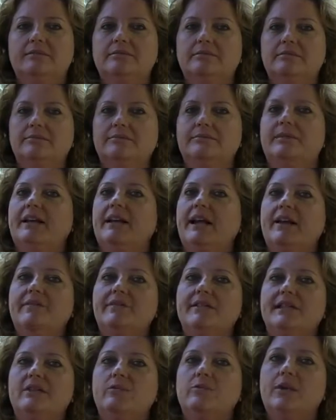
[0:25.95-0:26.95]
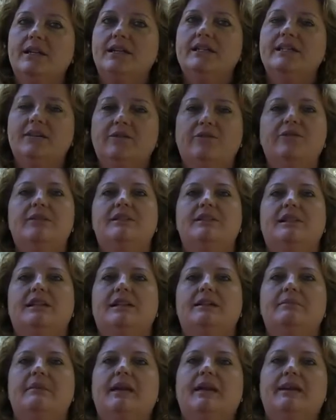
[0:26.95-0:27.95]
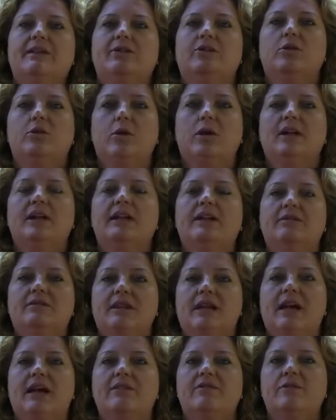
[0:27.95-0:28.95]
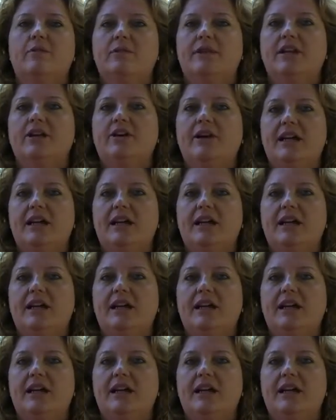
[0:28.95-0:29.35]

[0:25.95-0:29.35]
and I have seen what a difference it can make in their quality of life when they are